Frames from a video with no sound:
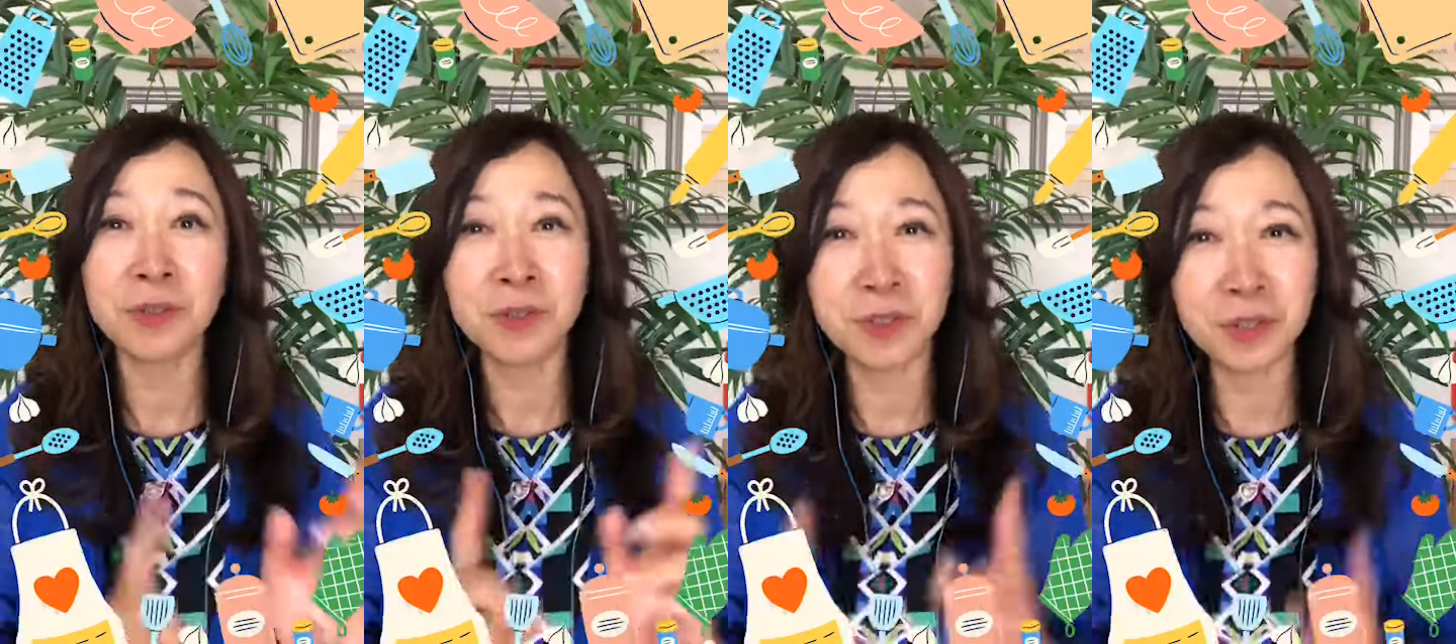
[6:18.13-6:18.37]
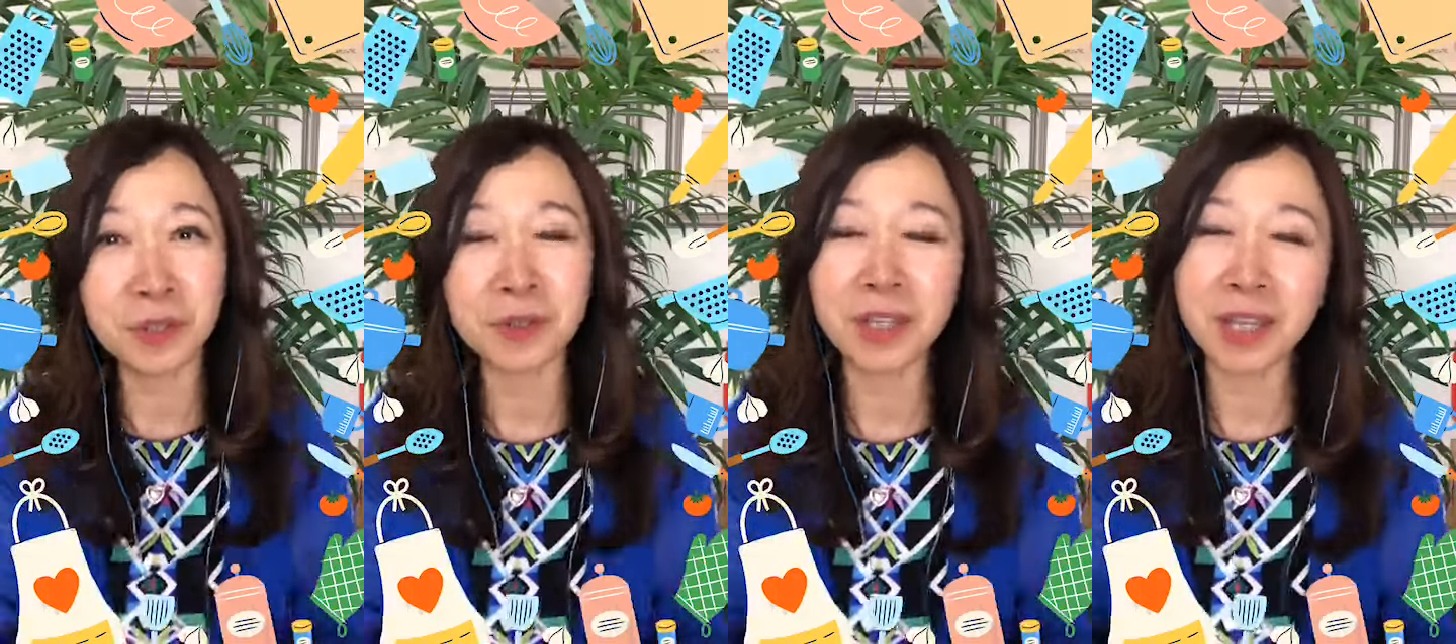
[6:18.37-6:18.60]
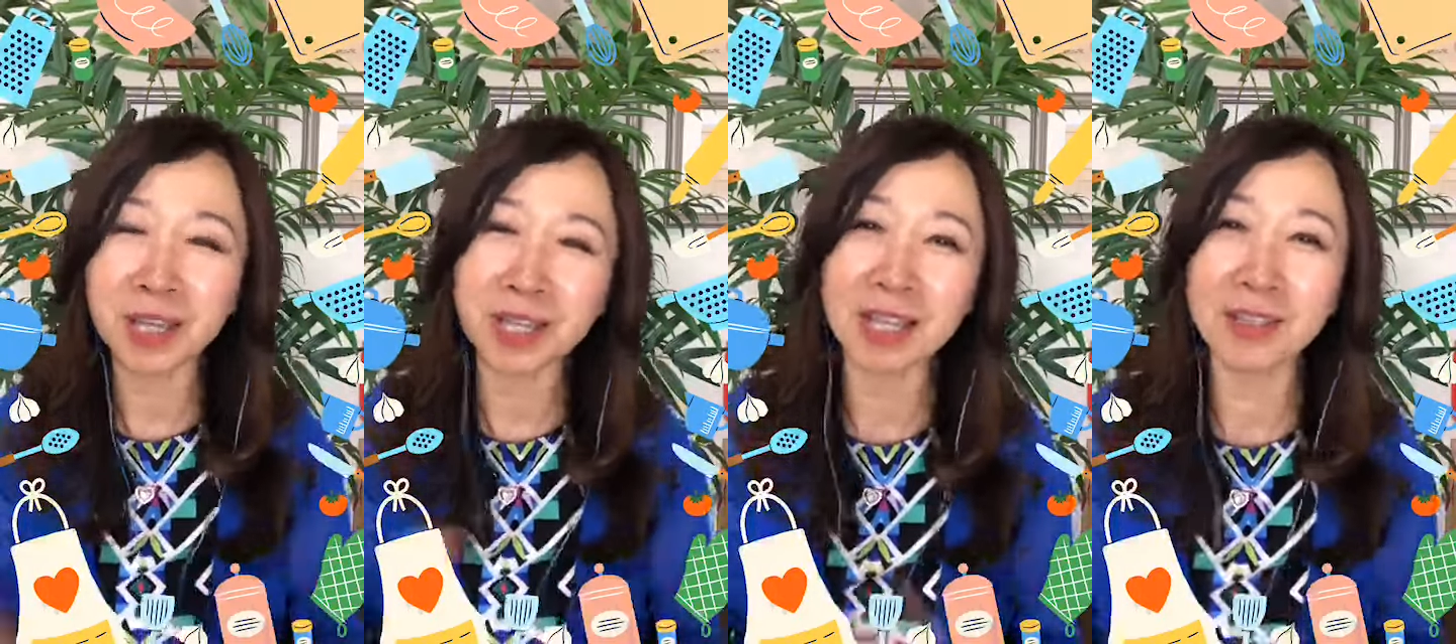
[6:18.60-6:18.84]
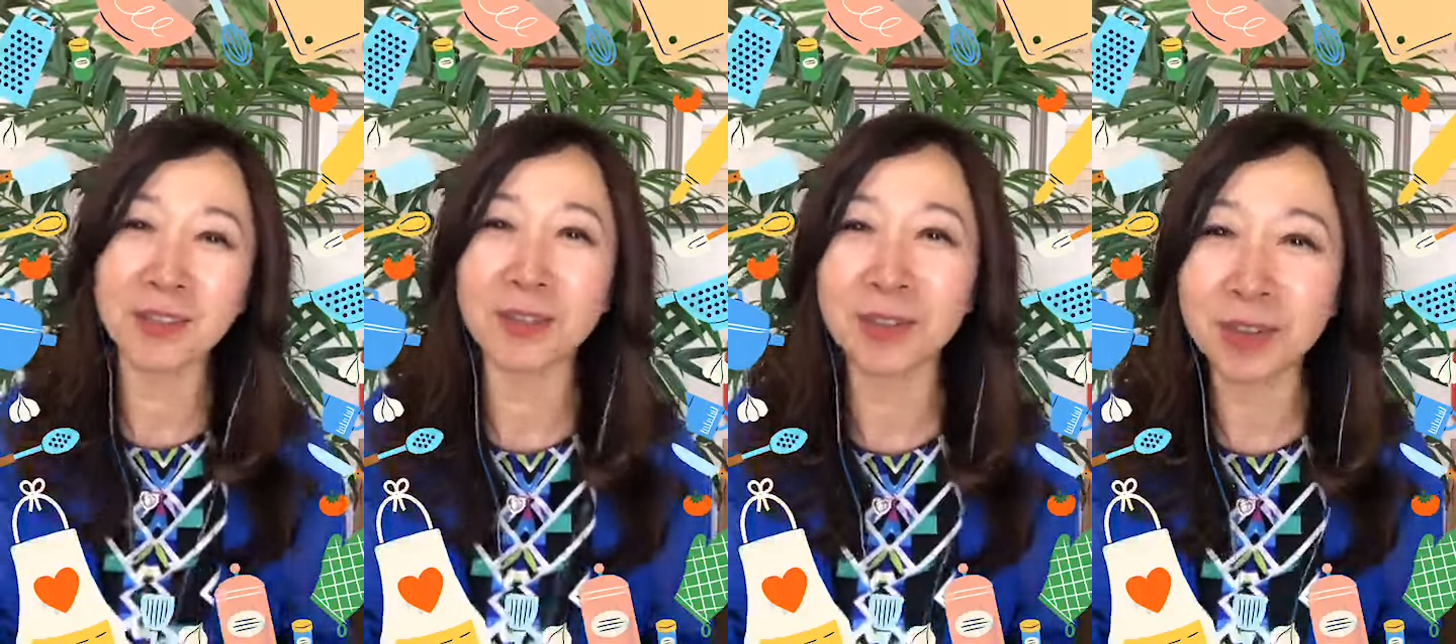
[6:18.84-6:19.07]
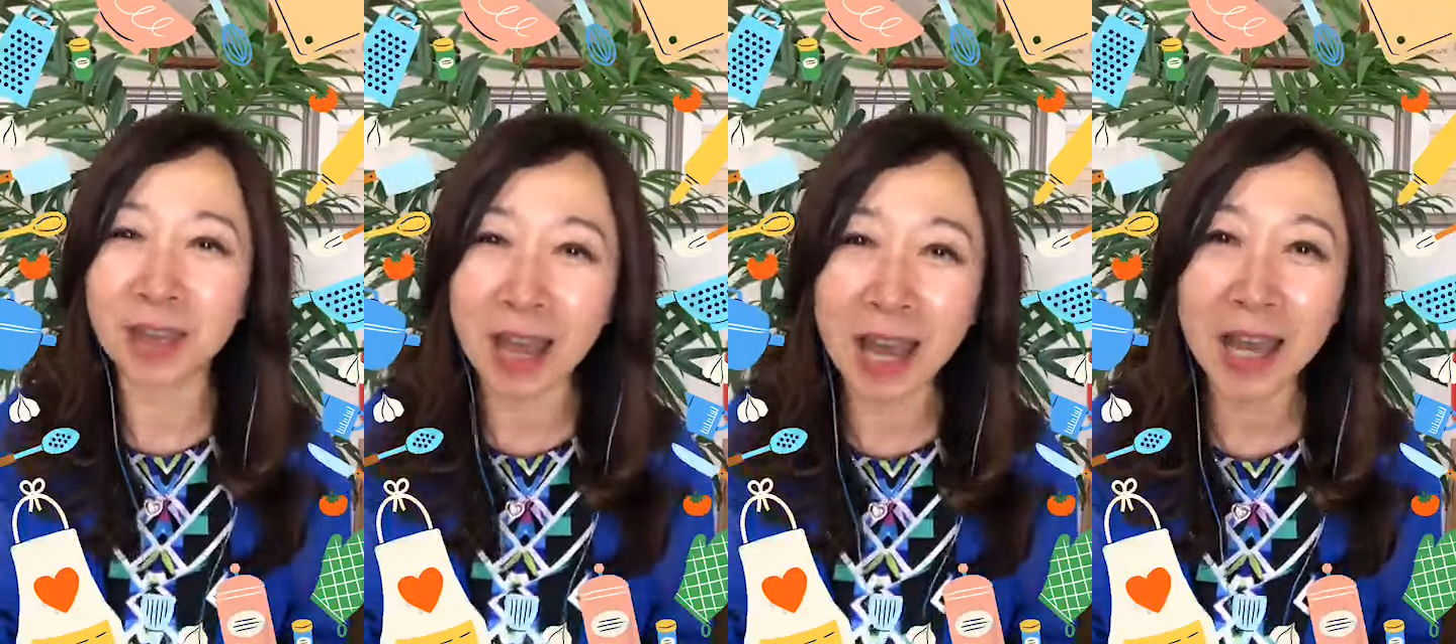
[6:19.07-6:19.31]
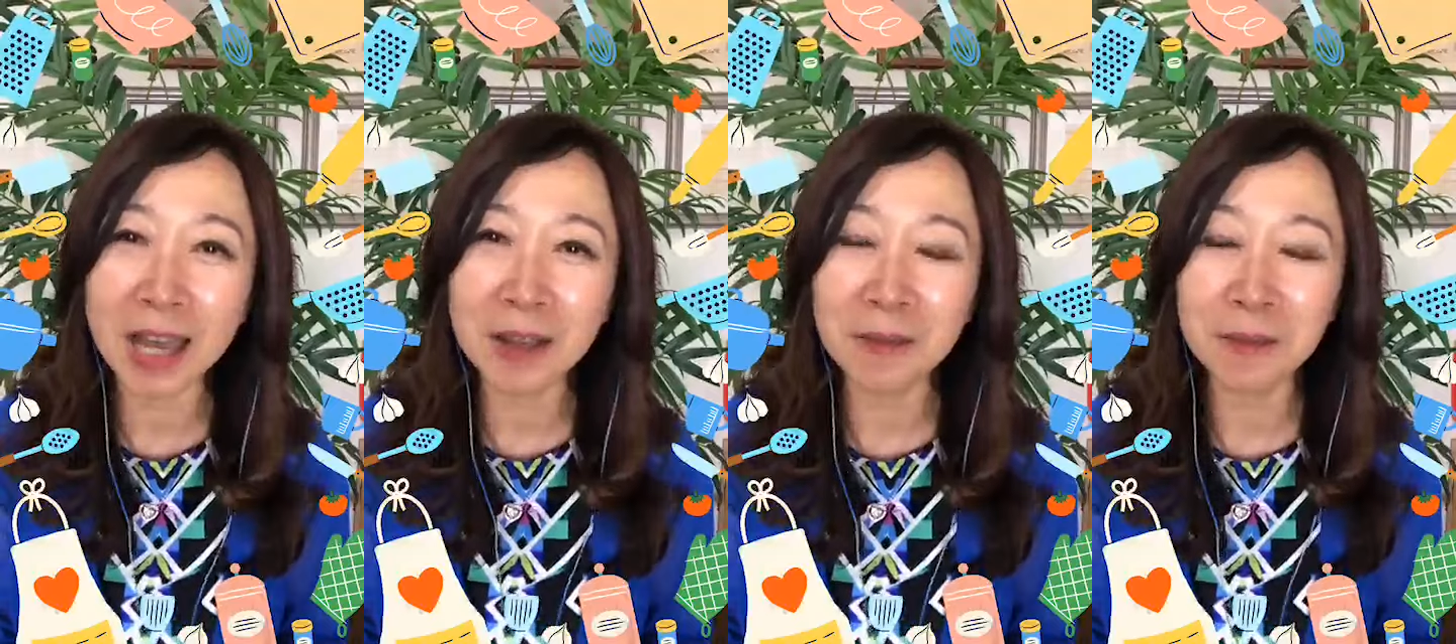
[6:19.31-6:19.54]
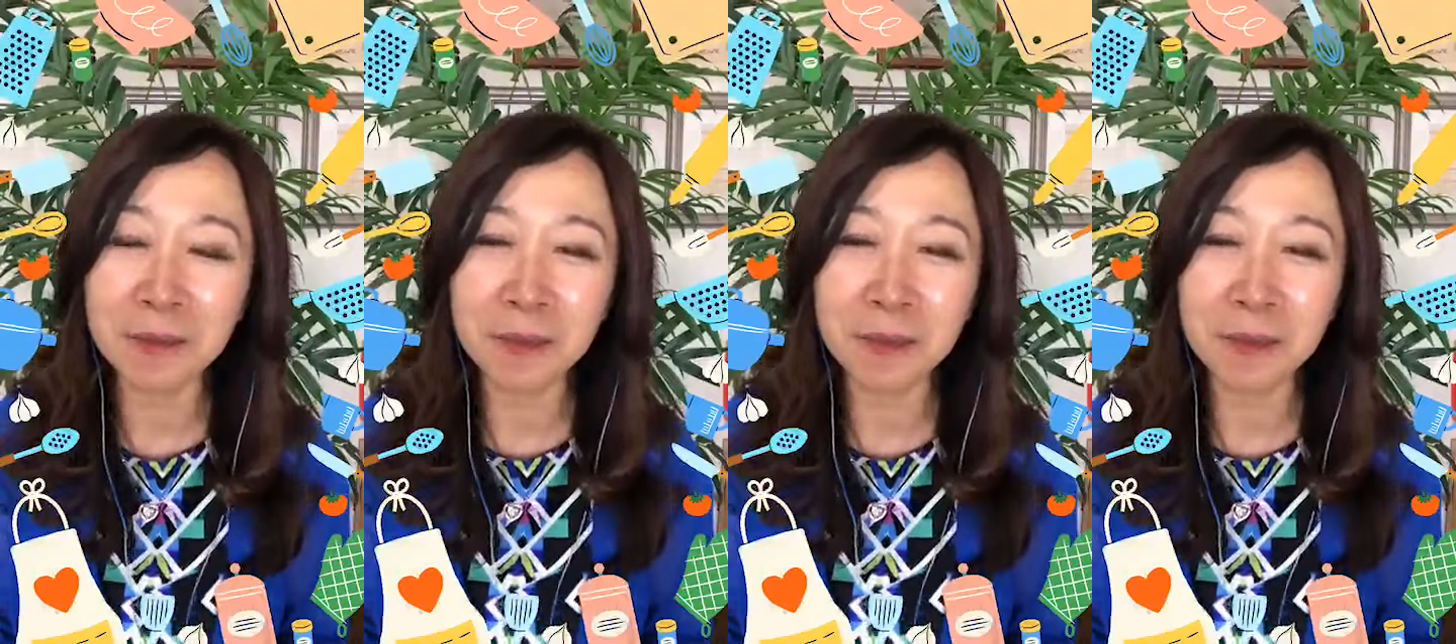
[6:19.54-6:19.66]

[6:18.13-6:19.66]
still cannot do that,